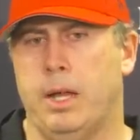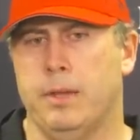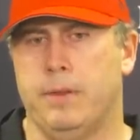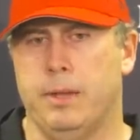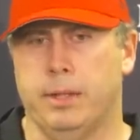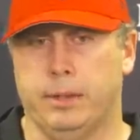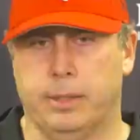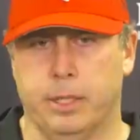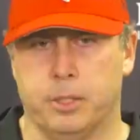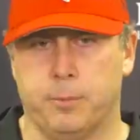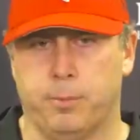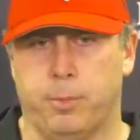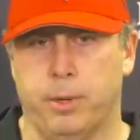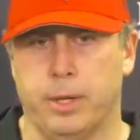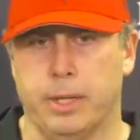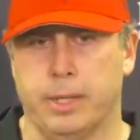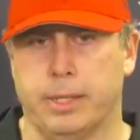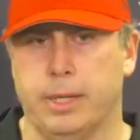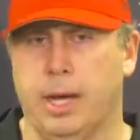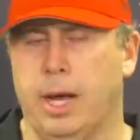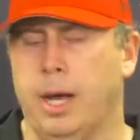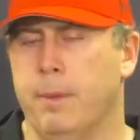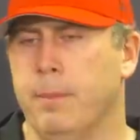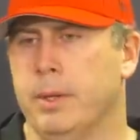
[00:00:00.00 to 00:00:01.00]
I think that's pretty
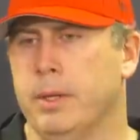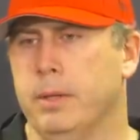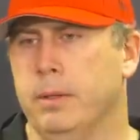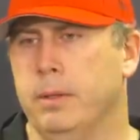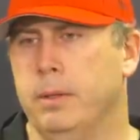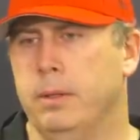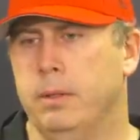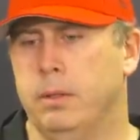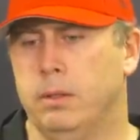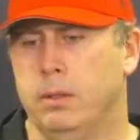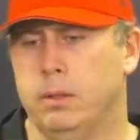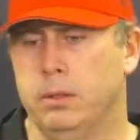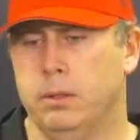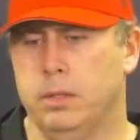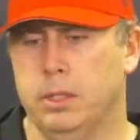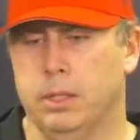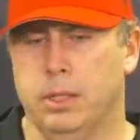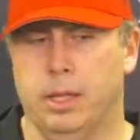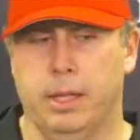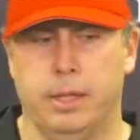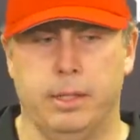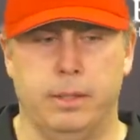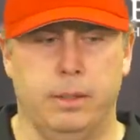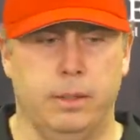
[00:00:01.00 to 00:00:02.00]
common. Mm-hmm.
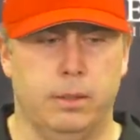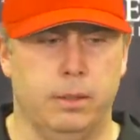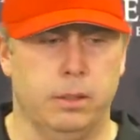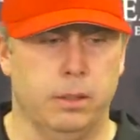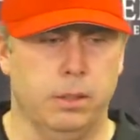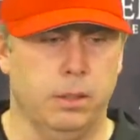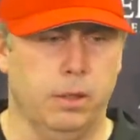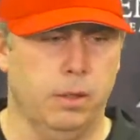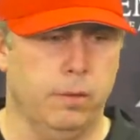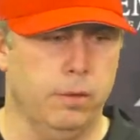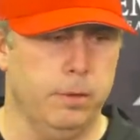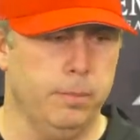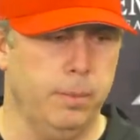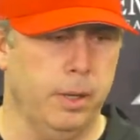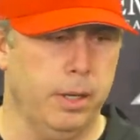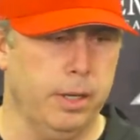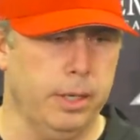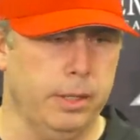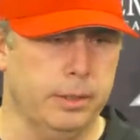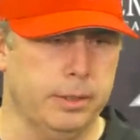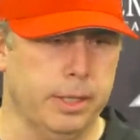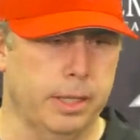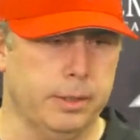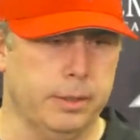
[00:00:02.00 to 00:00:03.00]
D-led, you know,
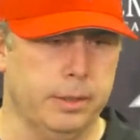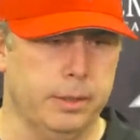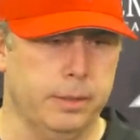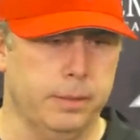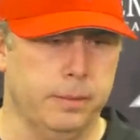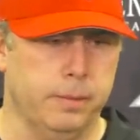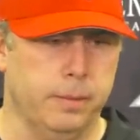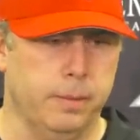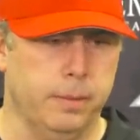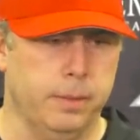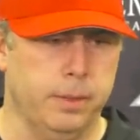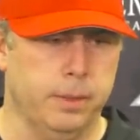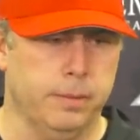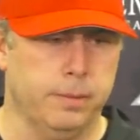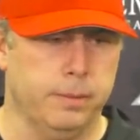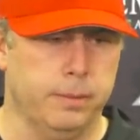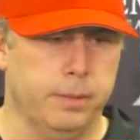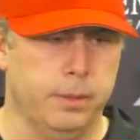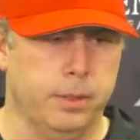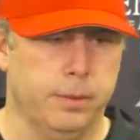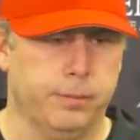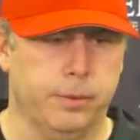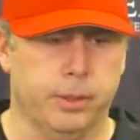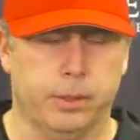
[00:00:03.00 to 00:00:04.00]
everybody's got the, the,
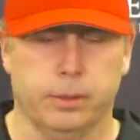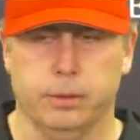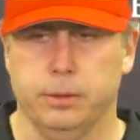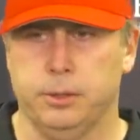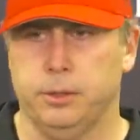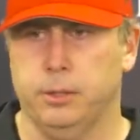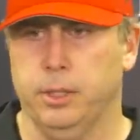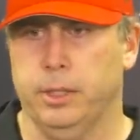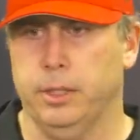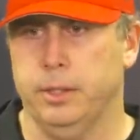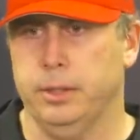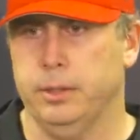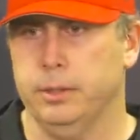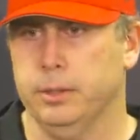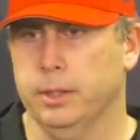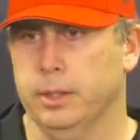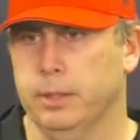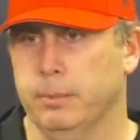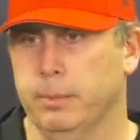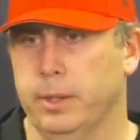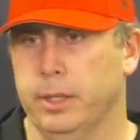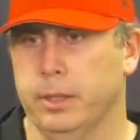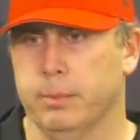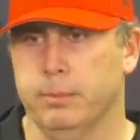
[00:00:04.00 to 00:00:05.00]
the different cliches
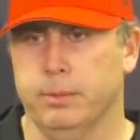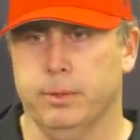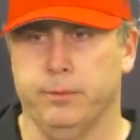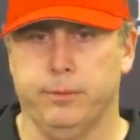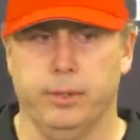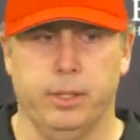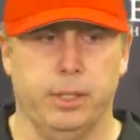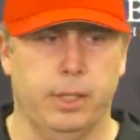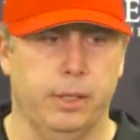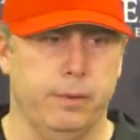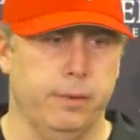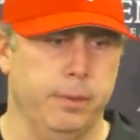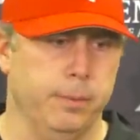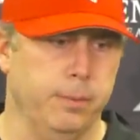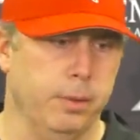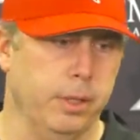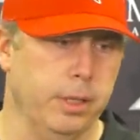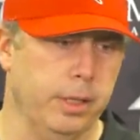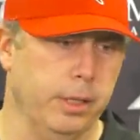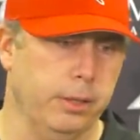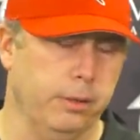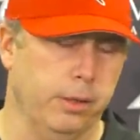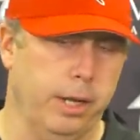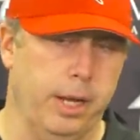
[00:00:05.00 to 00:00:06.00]
like make them defend every
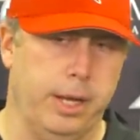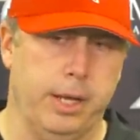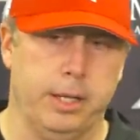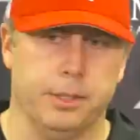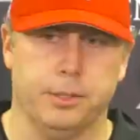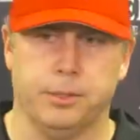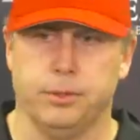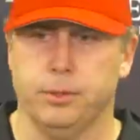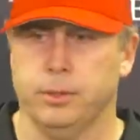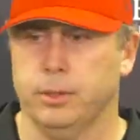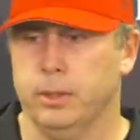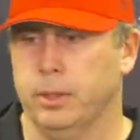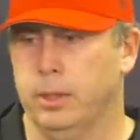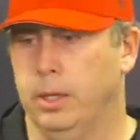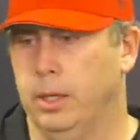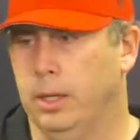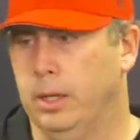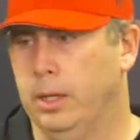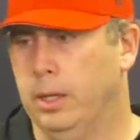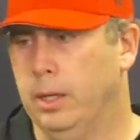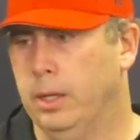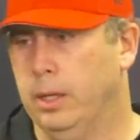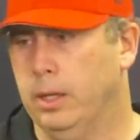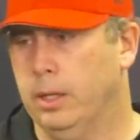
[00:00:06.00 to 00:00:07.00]
blade of grass or,
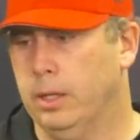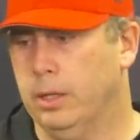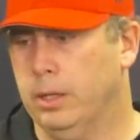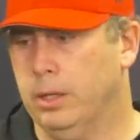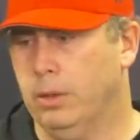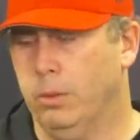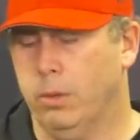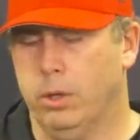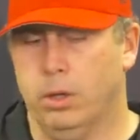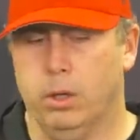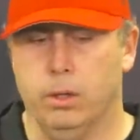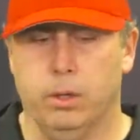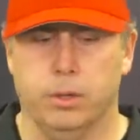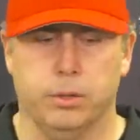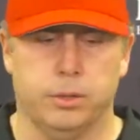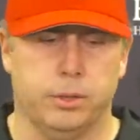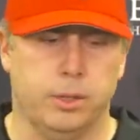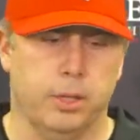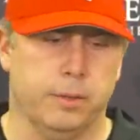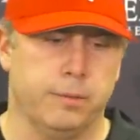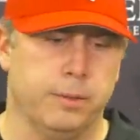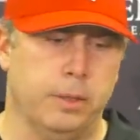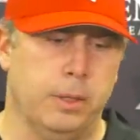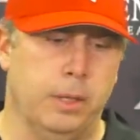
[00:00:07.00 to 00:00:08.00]
you know, what all those
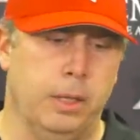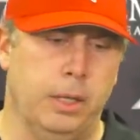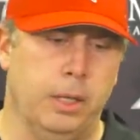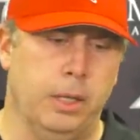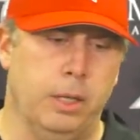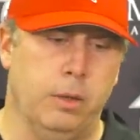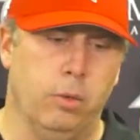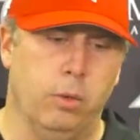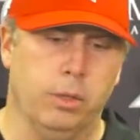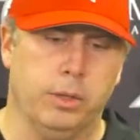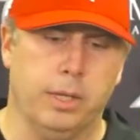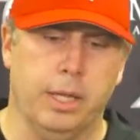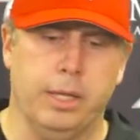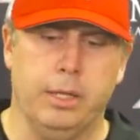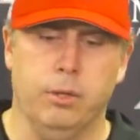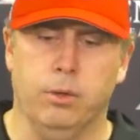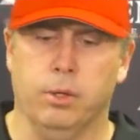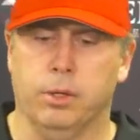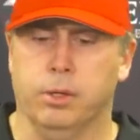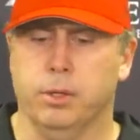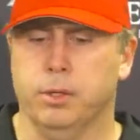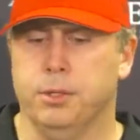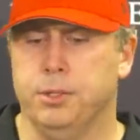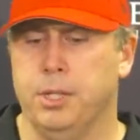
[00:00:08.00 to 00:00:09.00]
stuff what they do
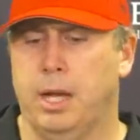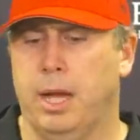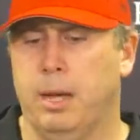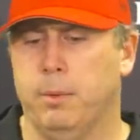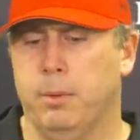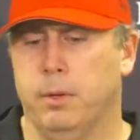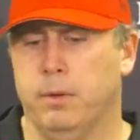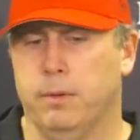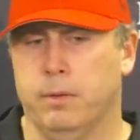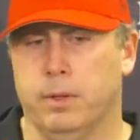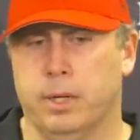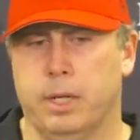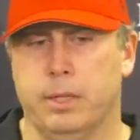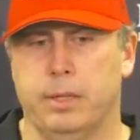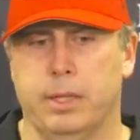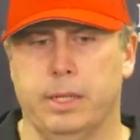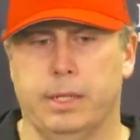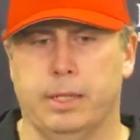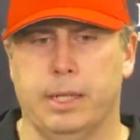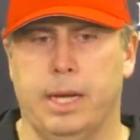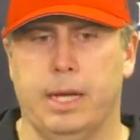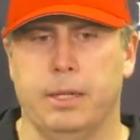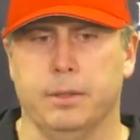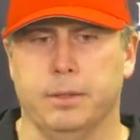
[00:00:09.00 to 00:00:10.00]
a good job of, and I
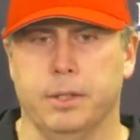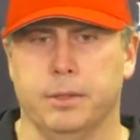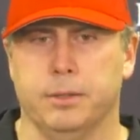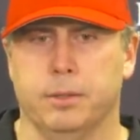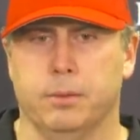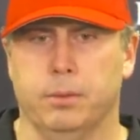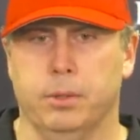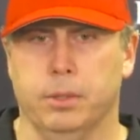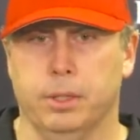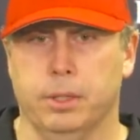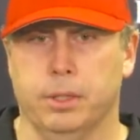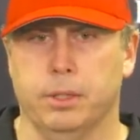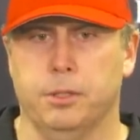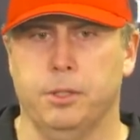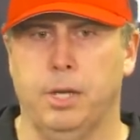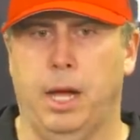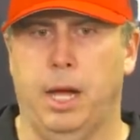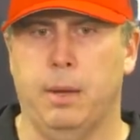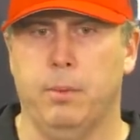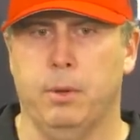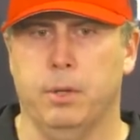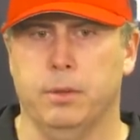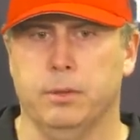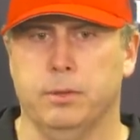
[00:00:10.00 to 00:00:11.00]
think Kyle does a really good
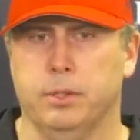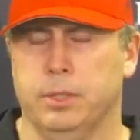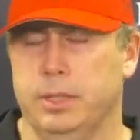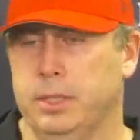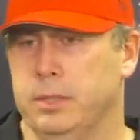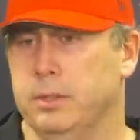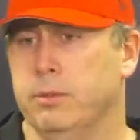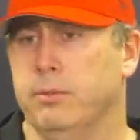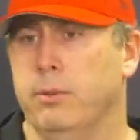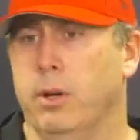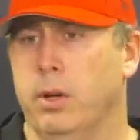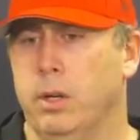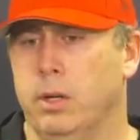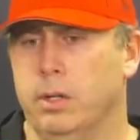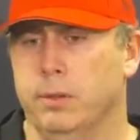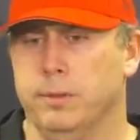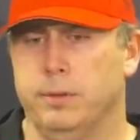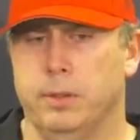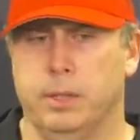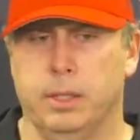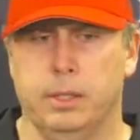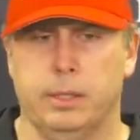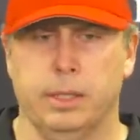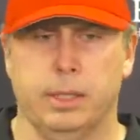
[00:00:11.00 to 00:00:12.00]
job of, is he's
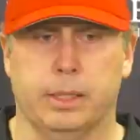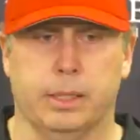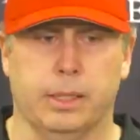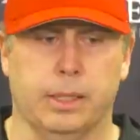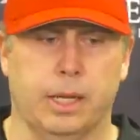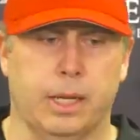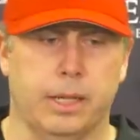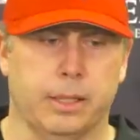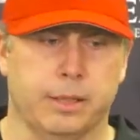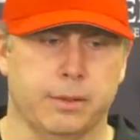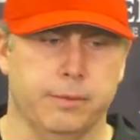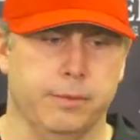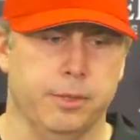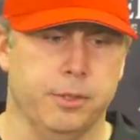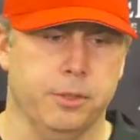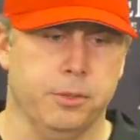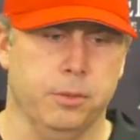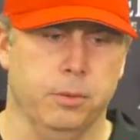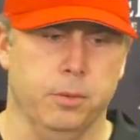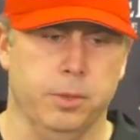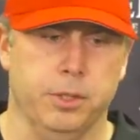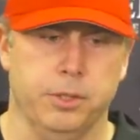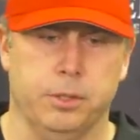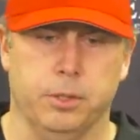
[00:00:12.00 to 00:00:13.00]
evolved. I think a lot of
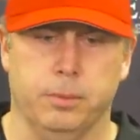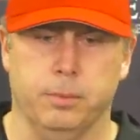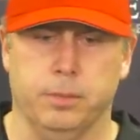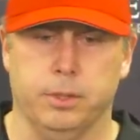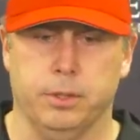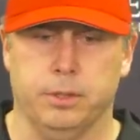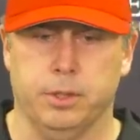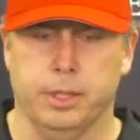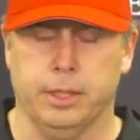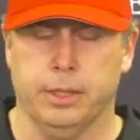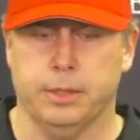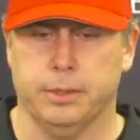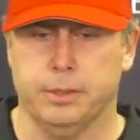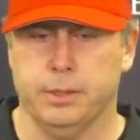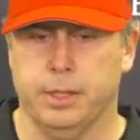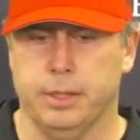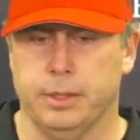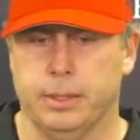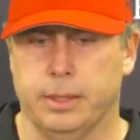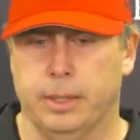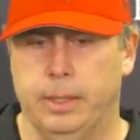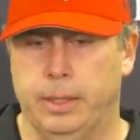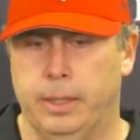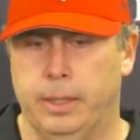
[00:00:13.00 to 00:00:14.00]
conventional wisdom is things that